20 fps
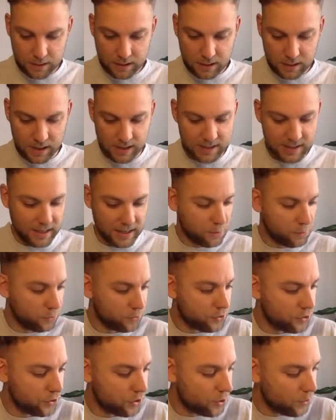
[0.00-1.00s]
is equal
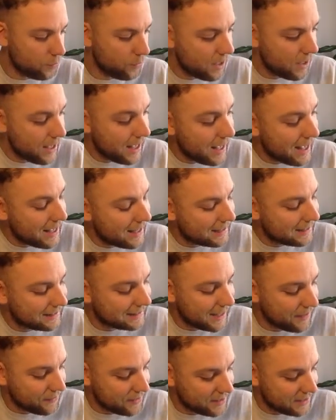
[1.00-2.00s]
to
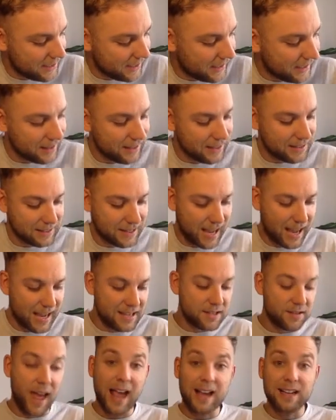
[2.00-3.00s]
17 in this case.
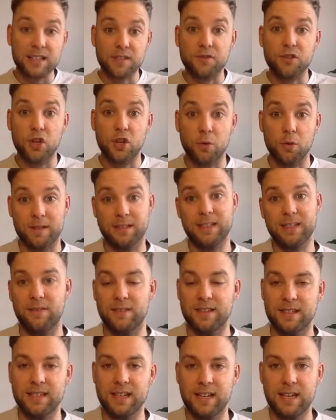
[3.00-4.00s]
So x of 2 is
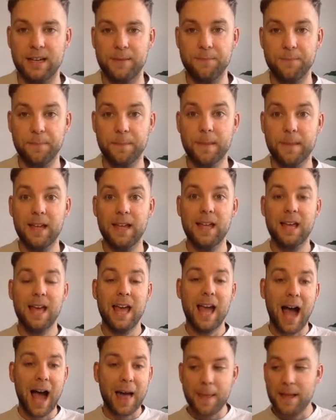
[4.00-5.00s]
17.
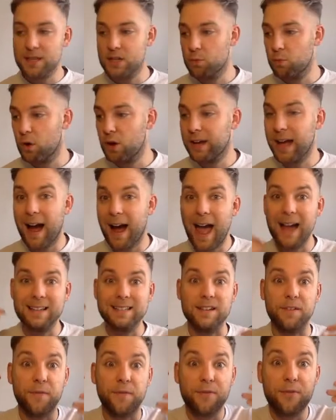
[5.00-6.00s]
And then to work out x
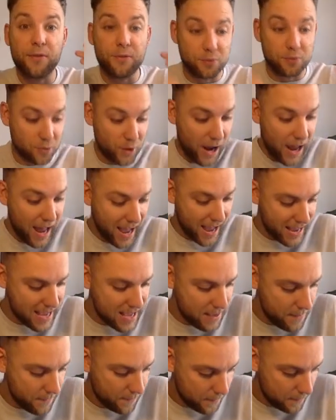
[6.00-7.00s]
of 3,